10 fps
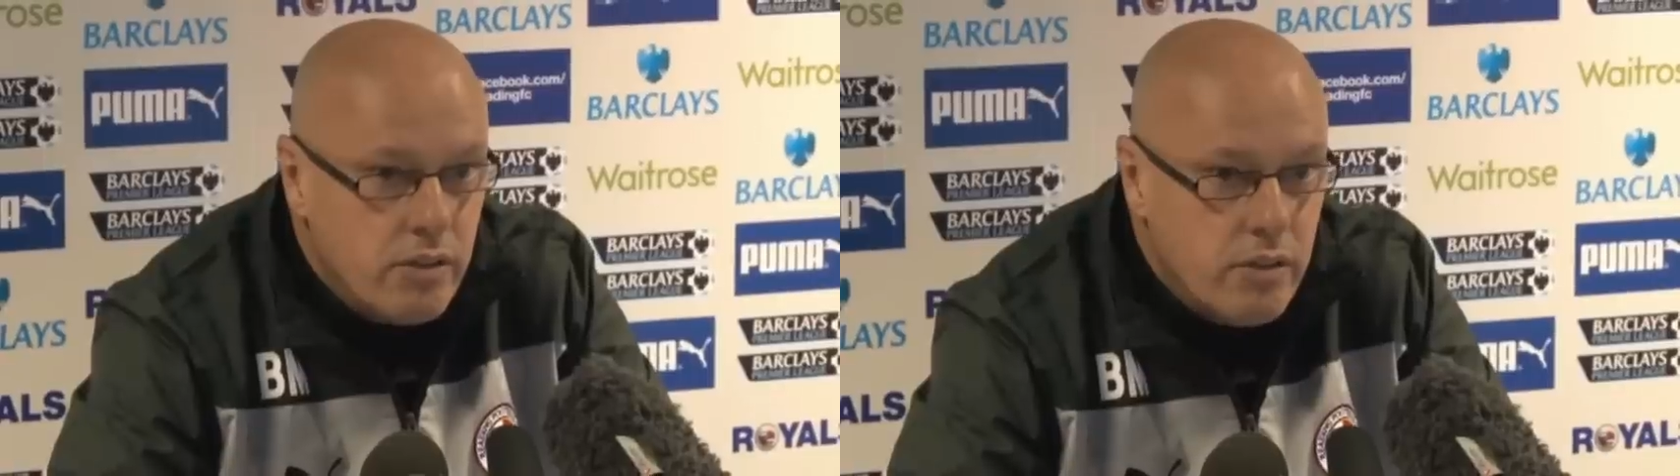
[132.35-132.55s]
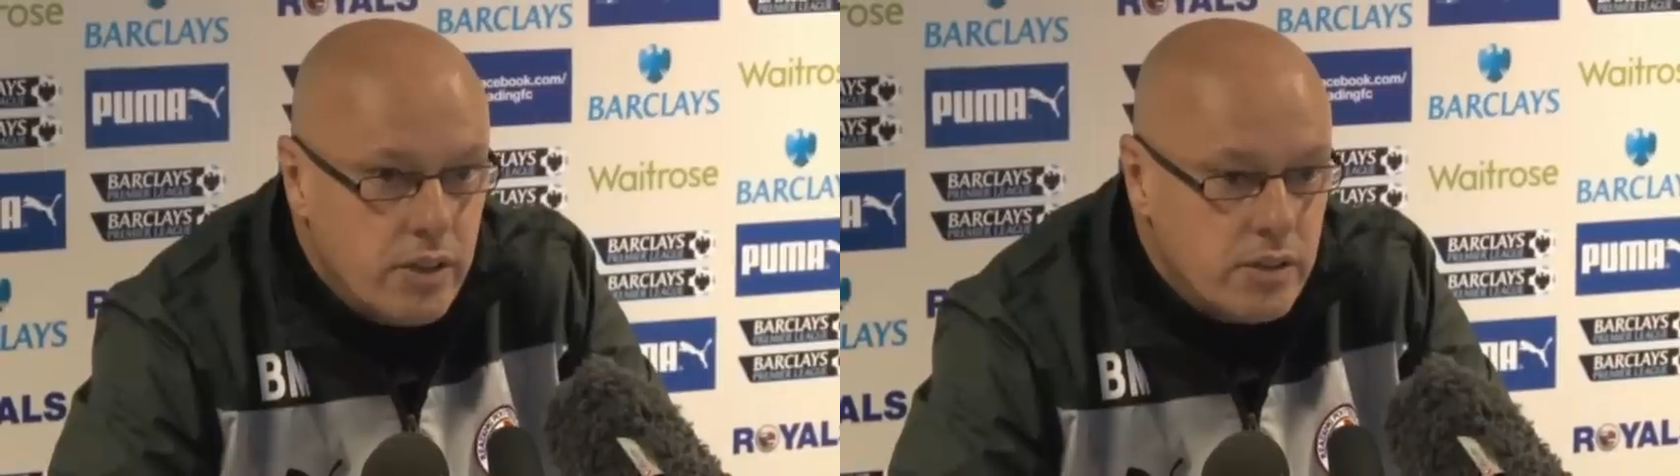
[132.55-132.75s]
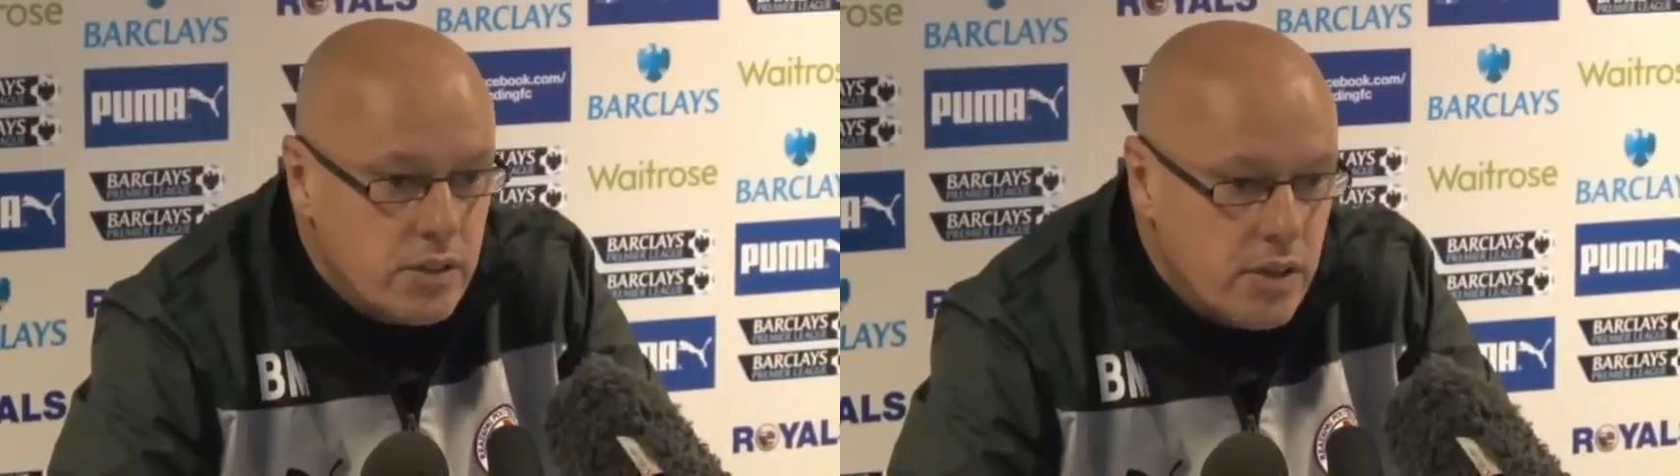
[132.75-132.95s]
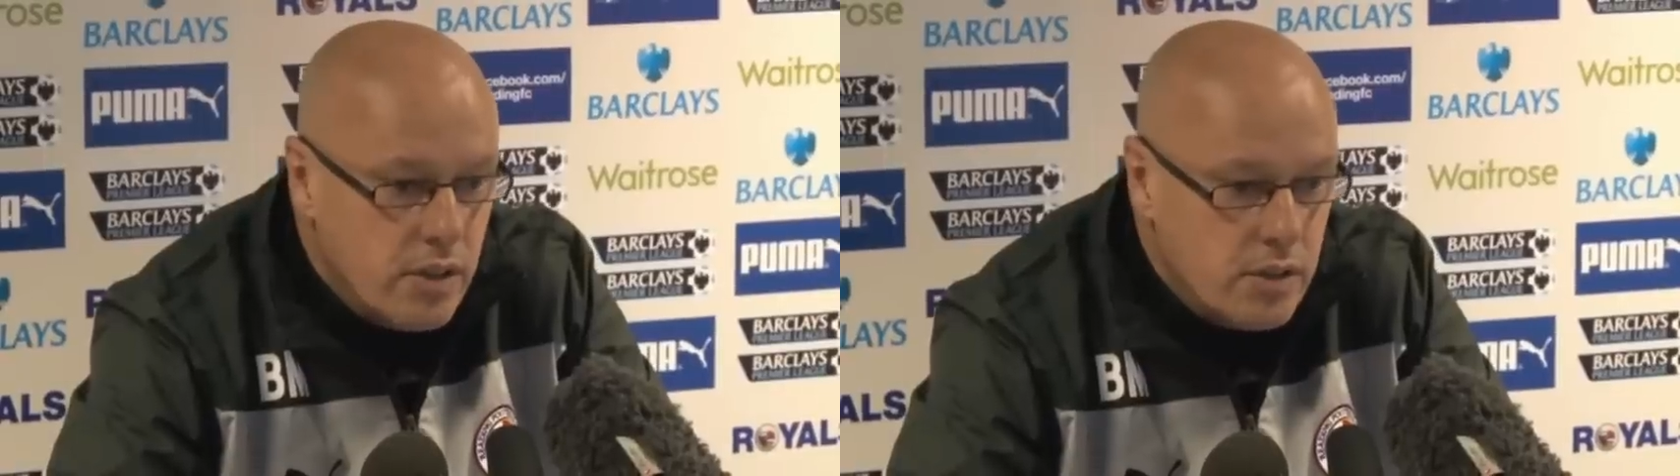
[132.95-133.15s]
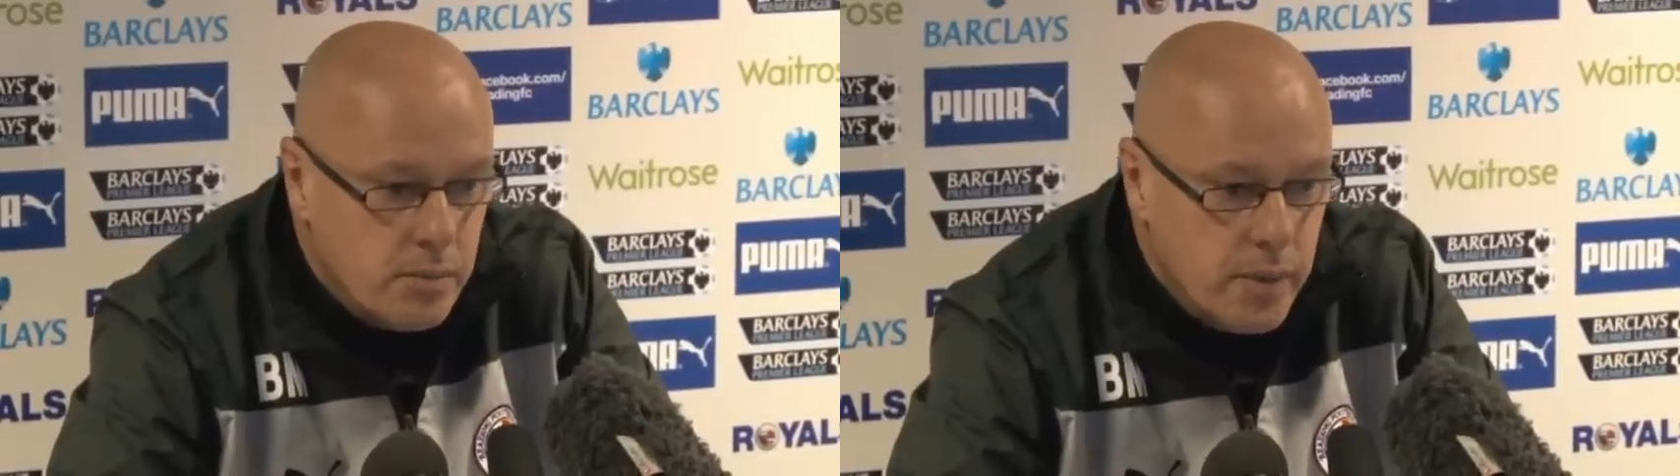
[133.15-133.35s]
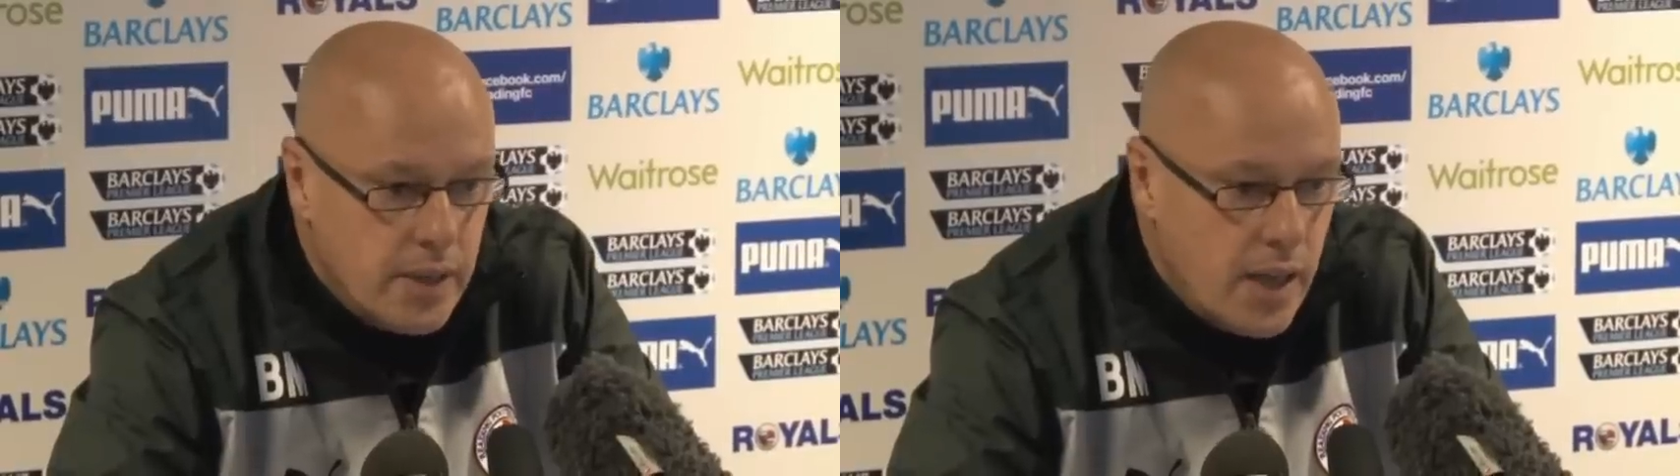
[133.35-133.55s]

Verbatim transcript: Things are starting to be